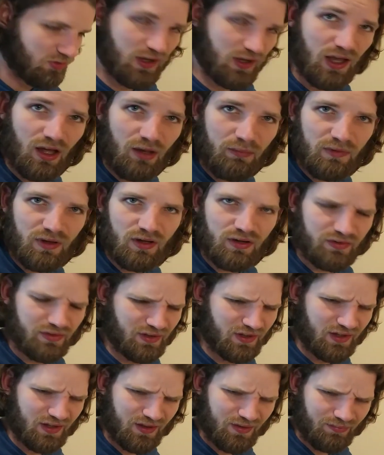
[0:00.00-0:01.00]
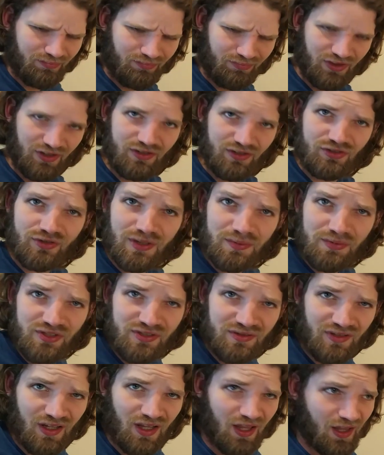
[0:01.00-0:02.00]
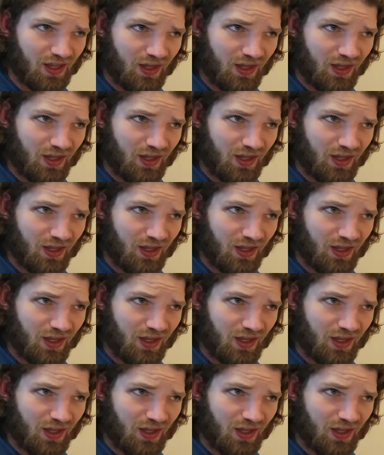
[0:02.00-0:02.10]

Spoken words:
comment or the description.